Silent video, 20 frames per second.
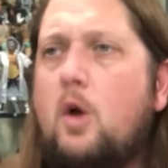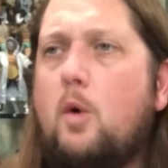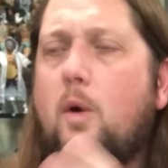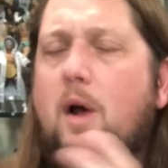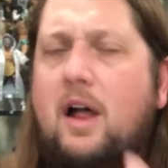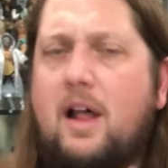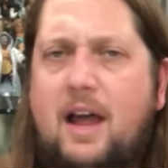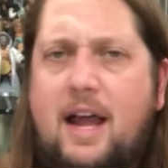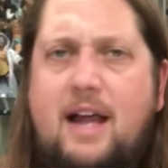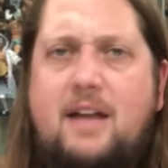
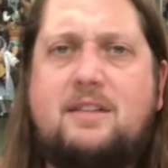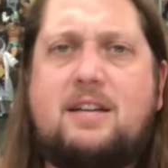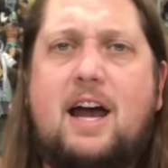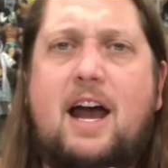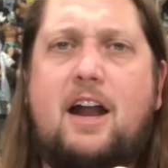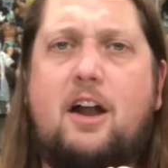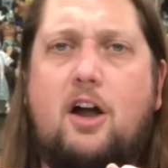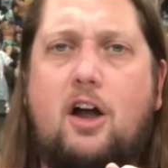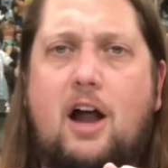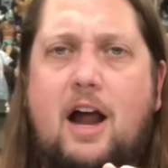Well, hang
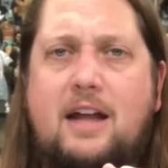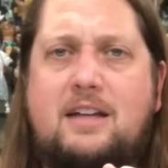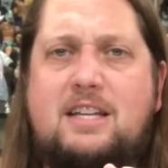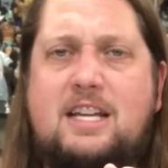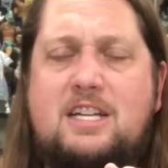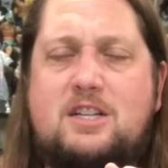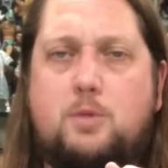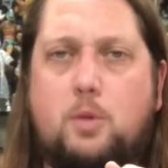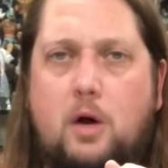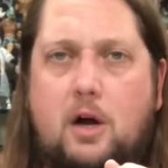tight. Our I
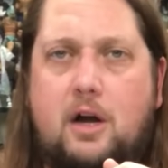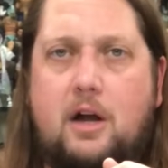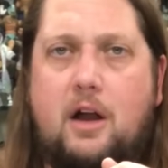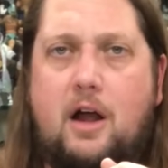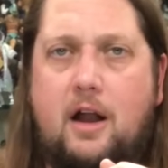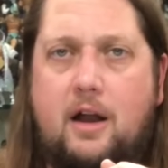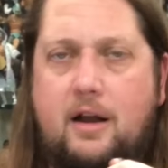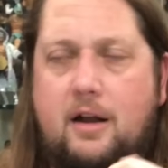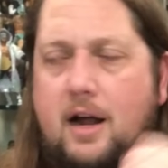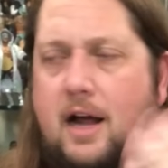T's working
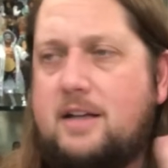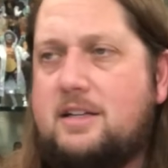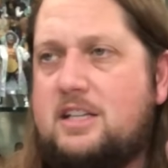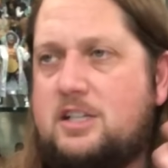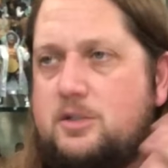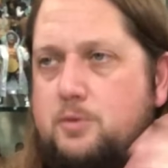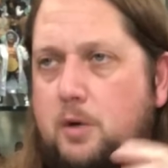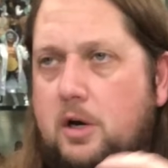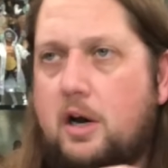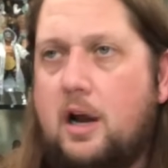on it. I
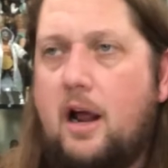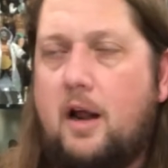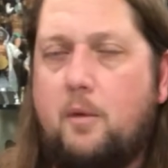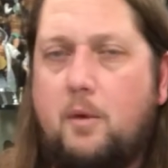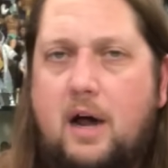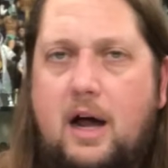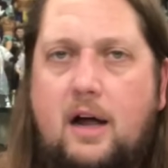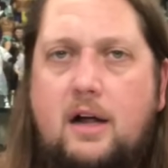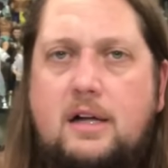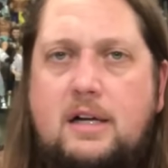T's working on it.
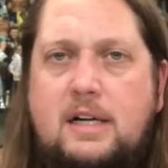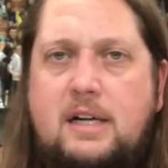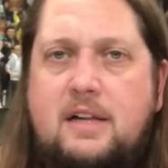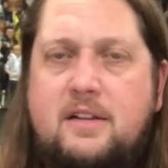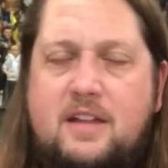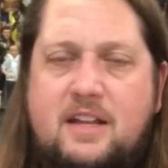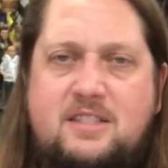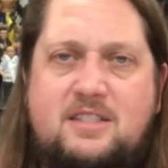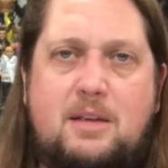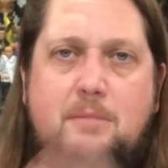Well,
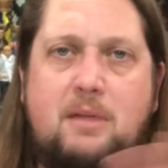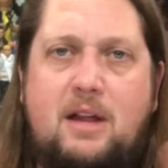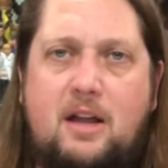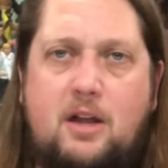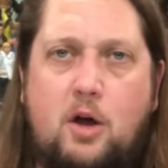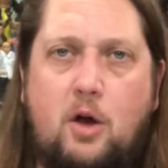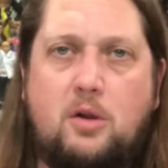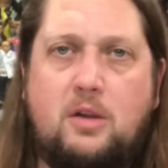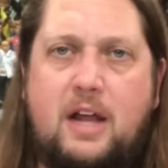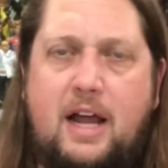they sent me a
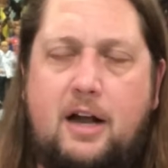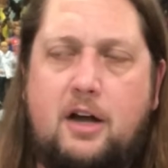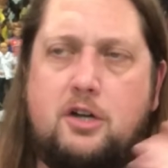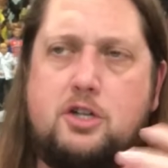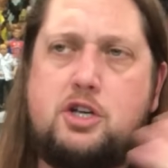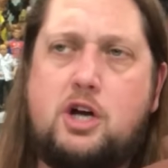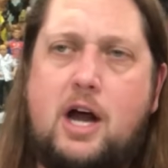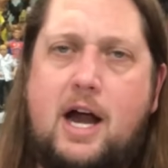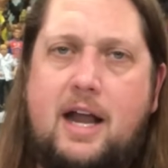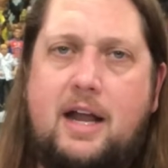note later.
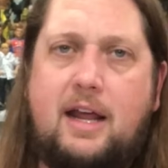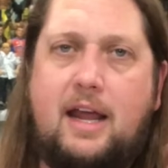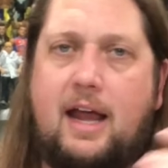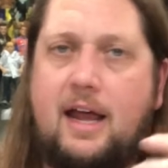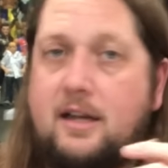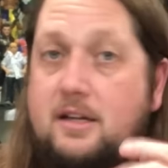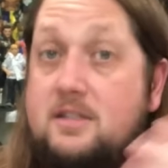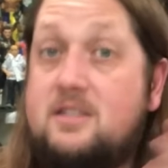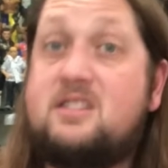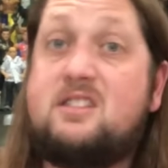Try it
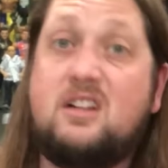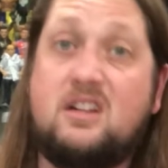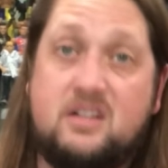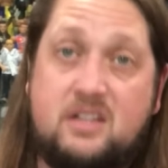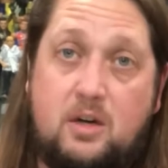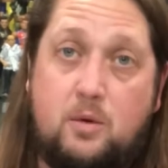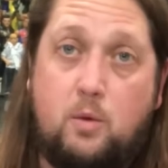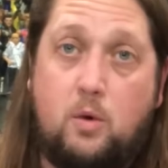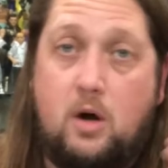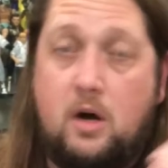again. Still
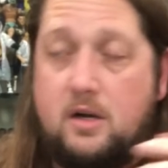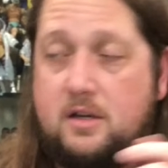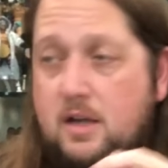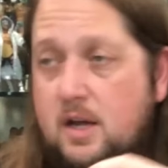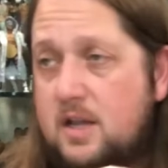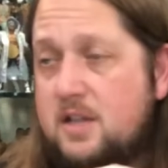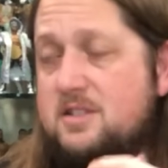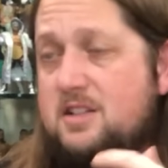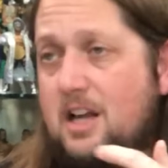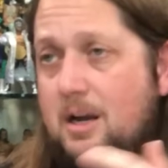didn't work.
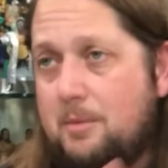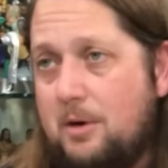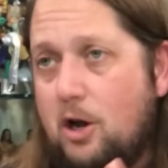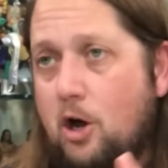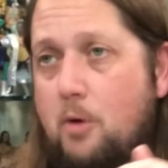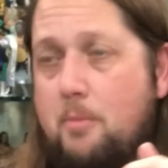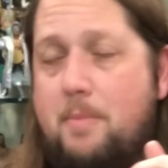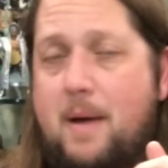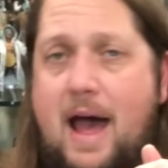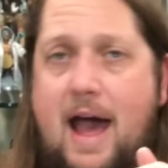Send them a
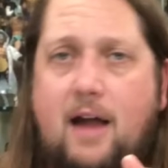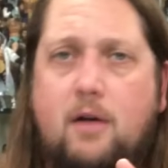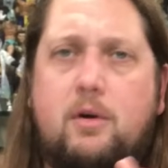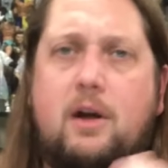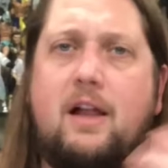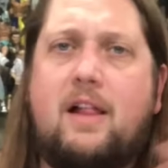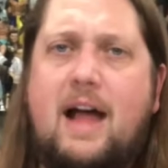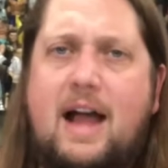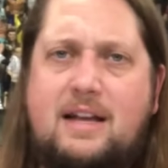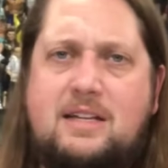note back.
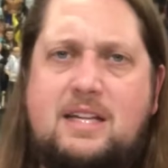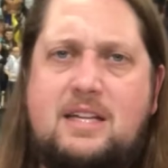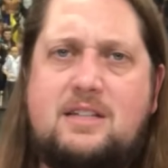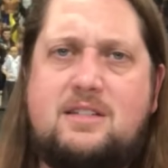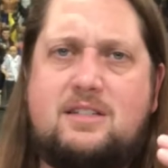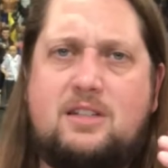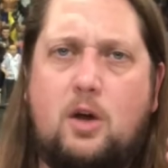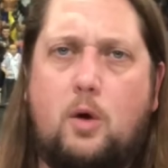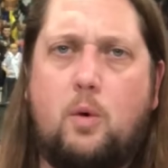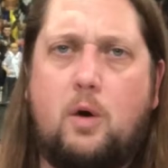Well, I T's
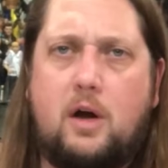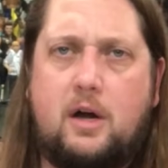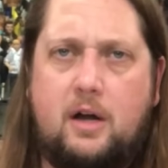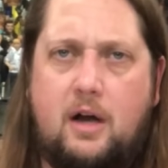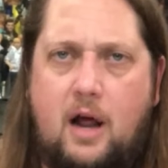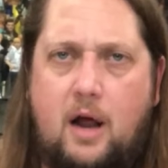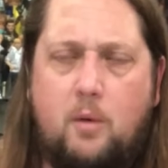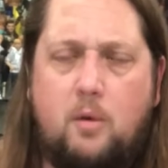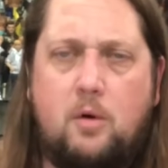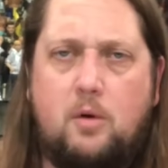still working
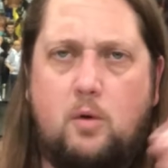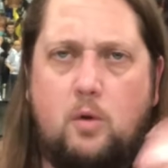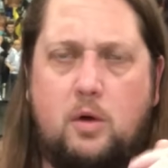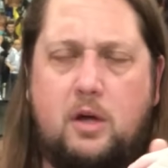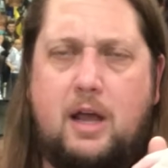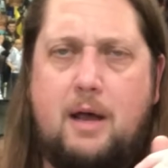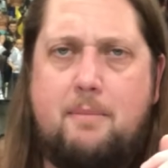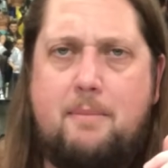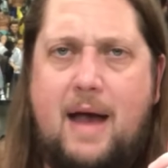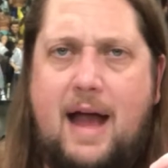on it. We'll, we'll
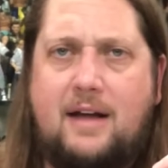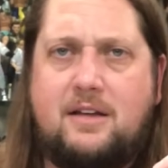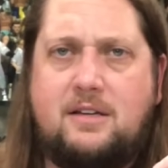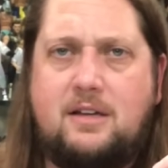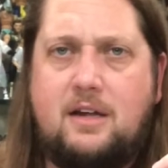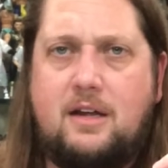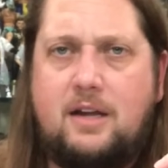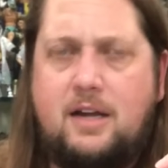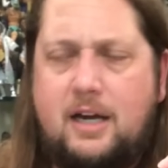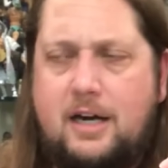get back to
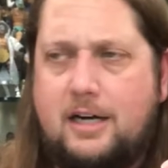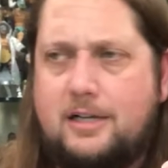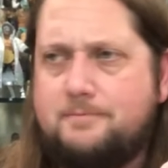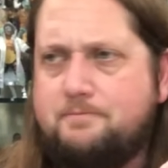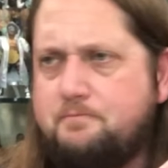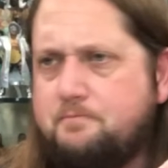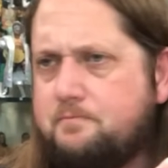you here.